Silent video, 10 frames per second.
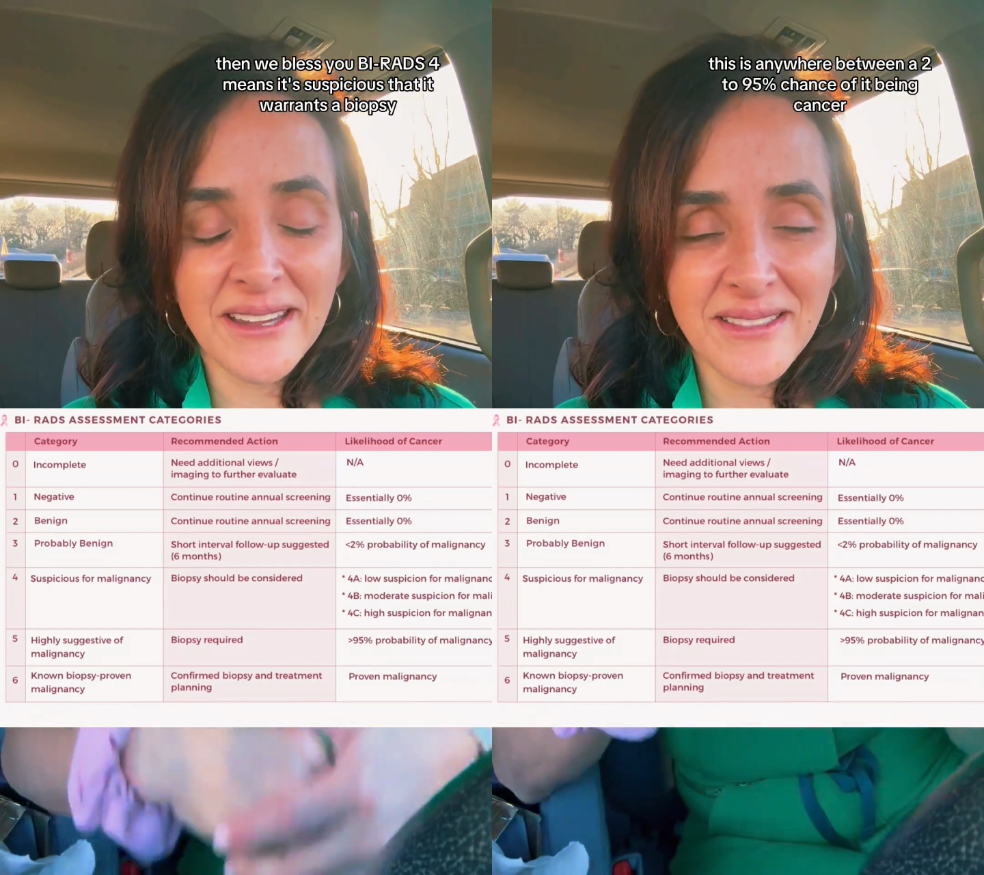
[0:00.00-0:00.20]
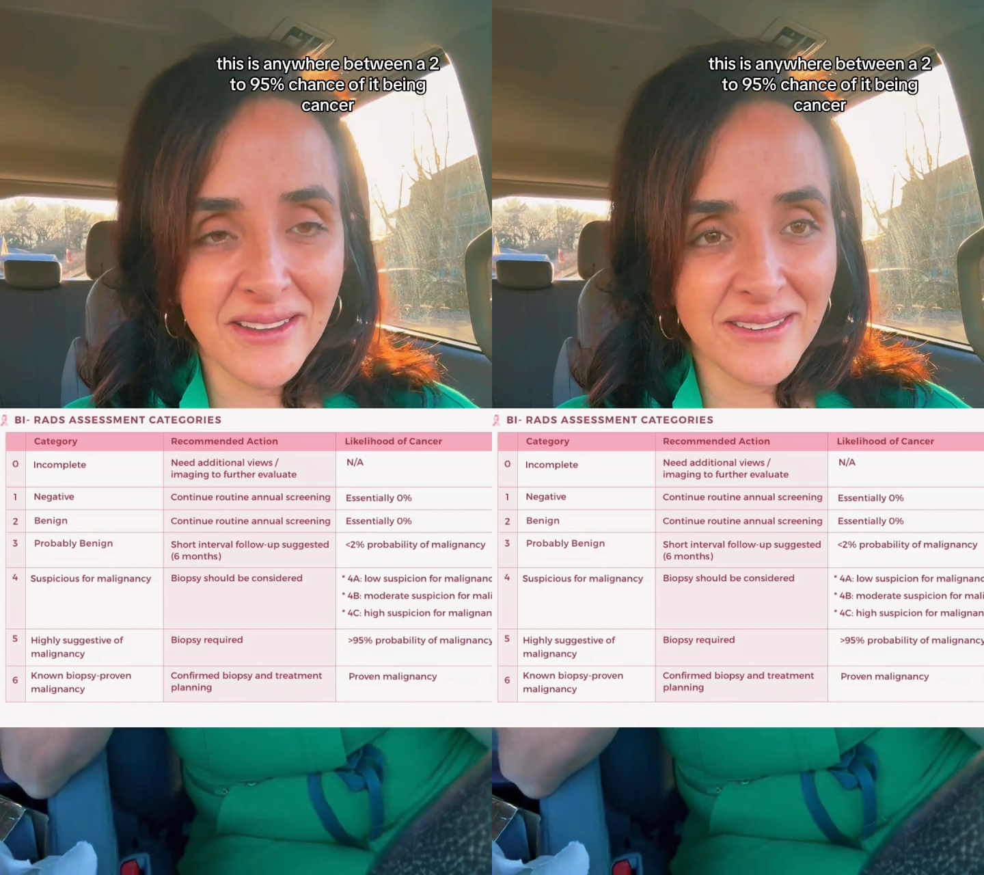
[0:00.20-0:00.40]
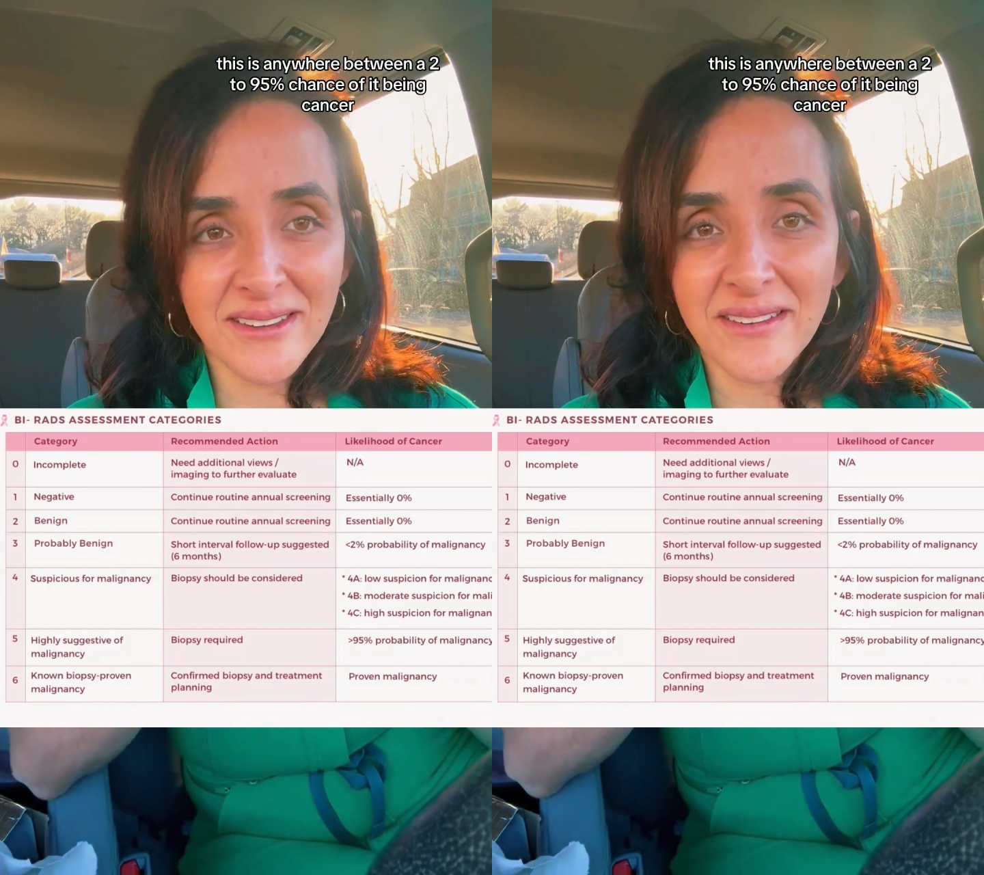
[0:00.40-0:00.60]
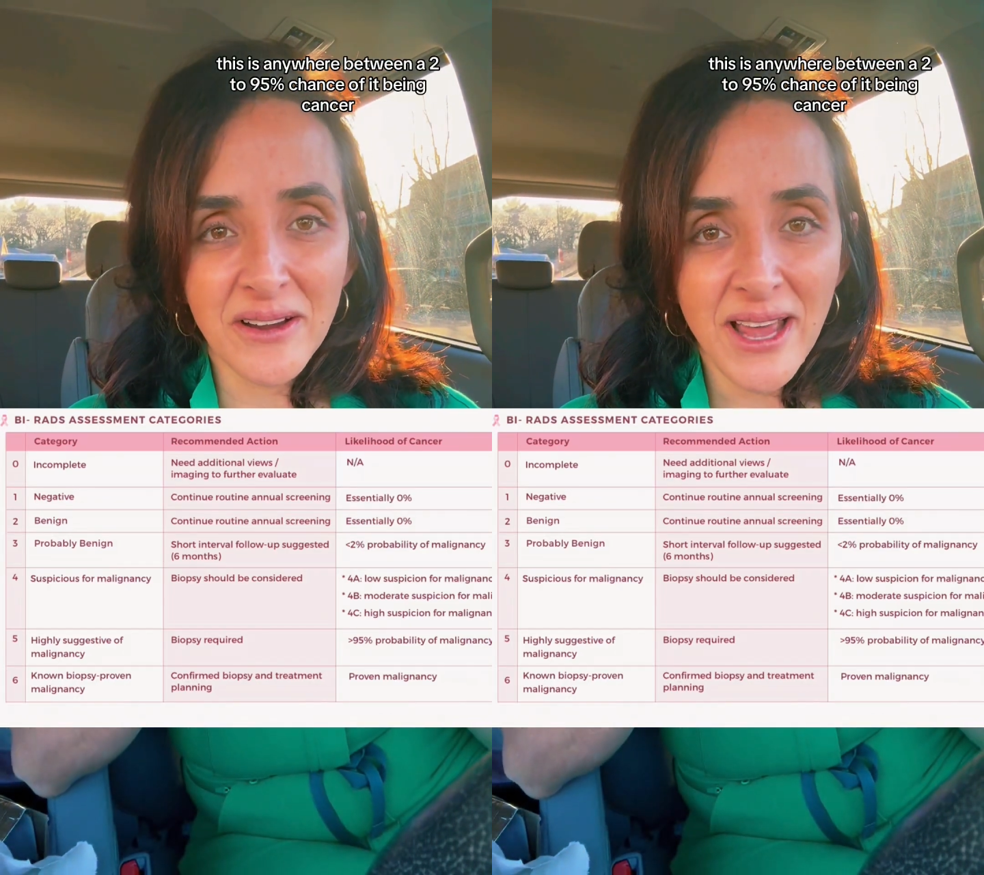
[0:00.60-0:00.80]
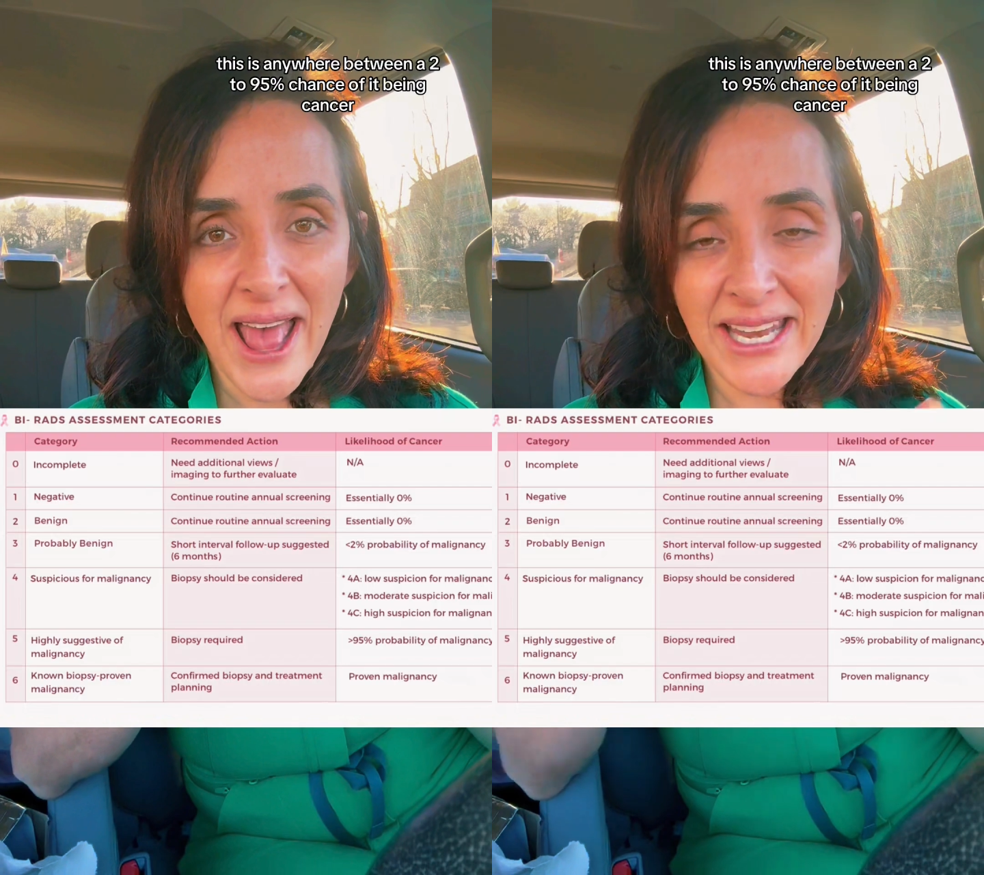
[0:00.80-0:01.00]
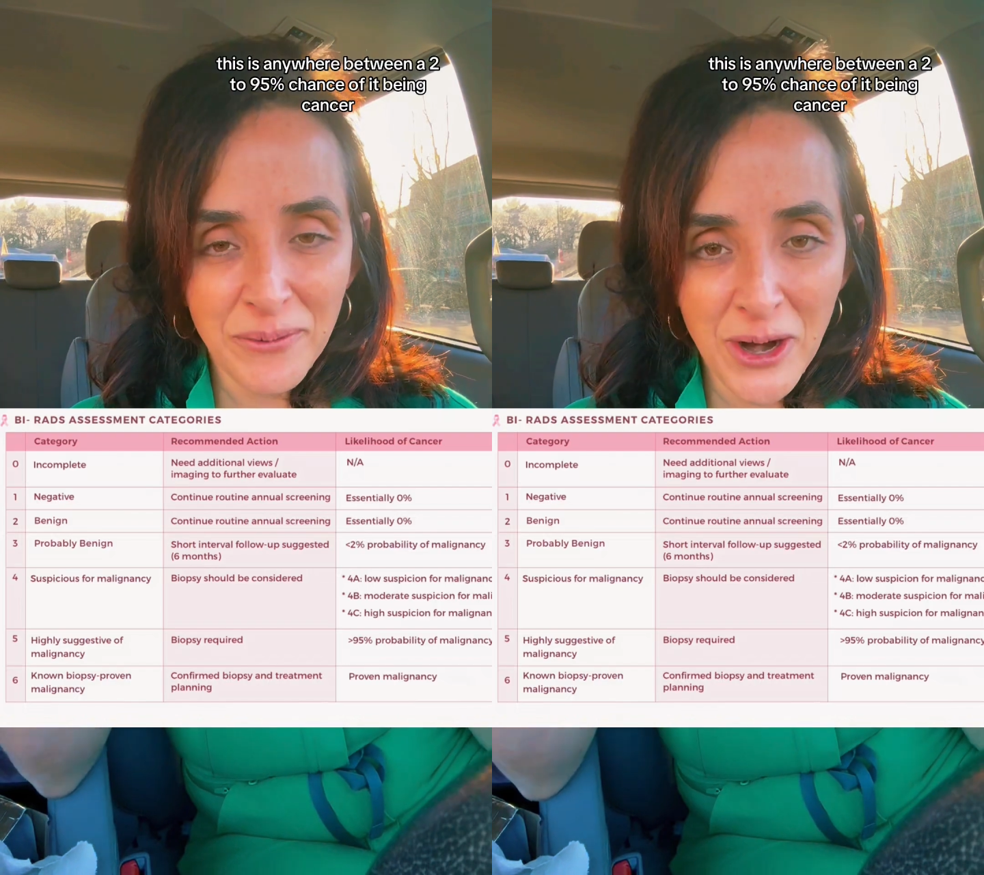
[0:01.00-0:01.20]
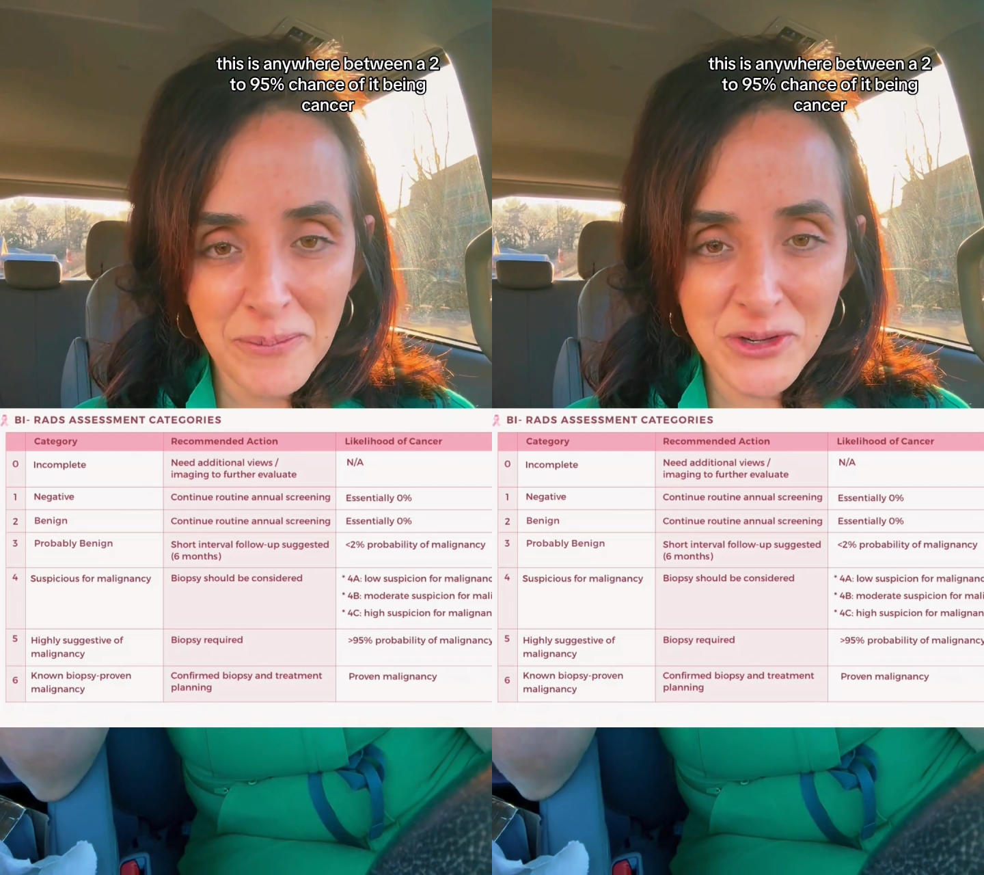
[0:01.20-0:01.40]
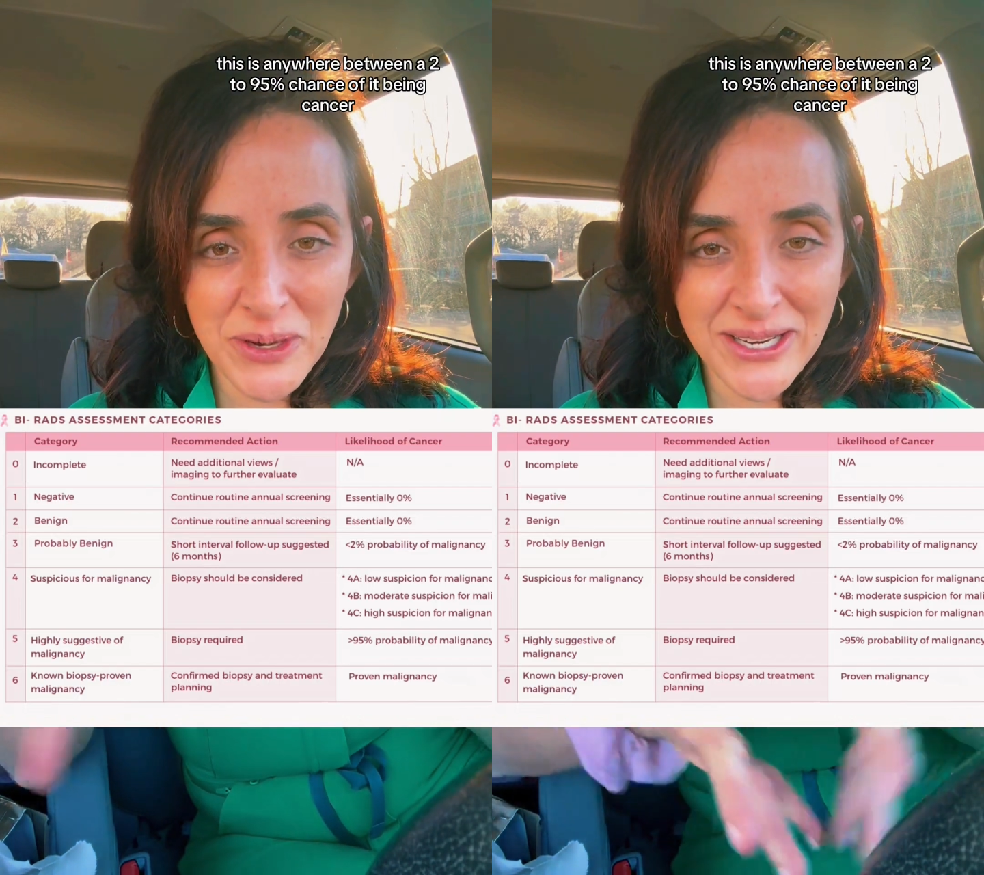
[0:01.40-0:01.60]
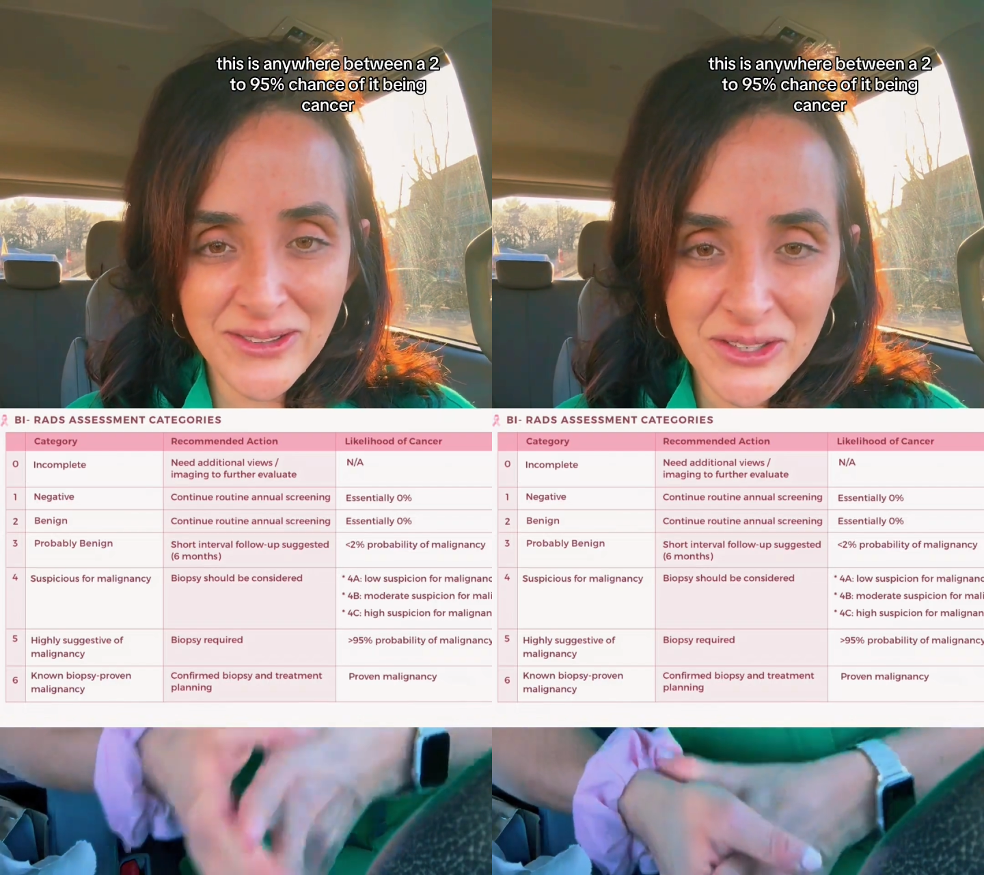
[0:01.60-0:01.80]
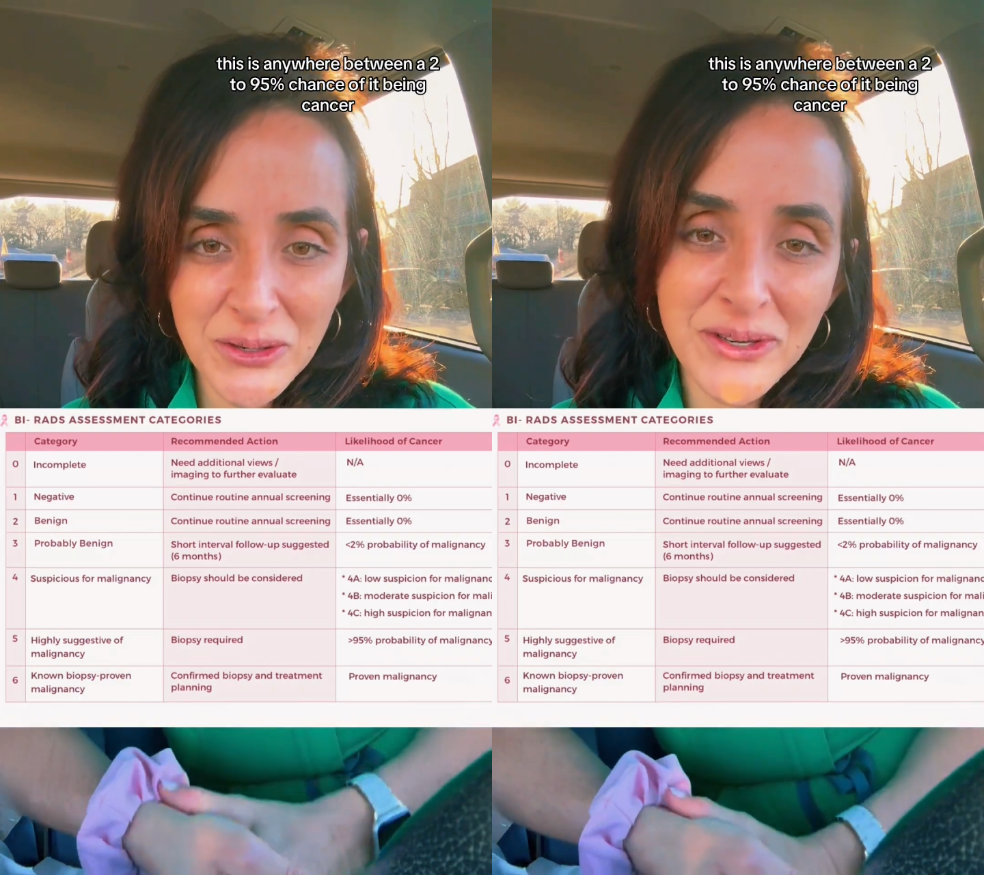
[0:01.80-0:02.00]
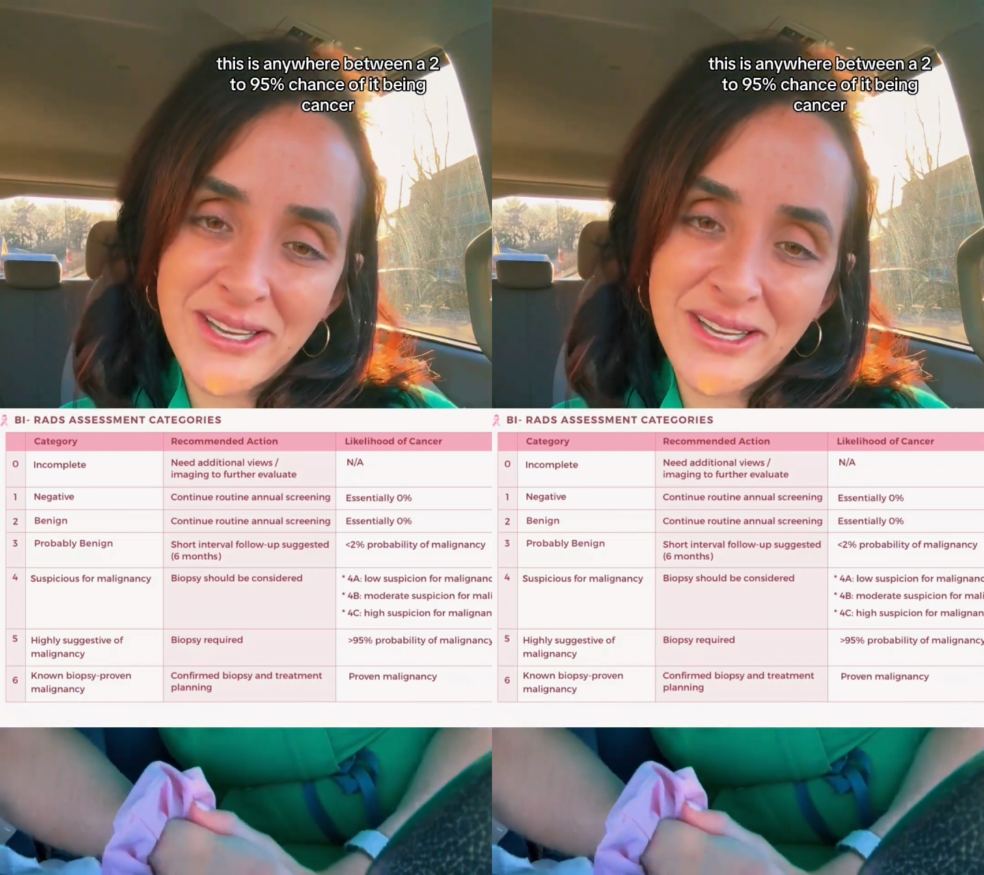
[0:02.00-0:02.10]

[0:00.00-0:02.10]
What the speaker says: This is anywhere between a 2 to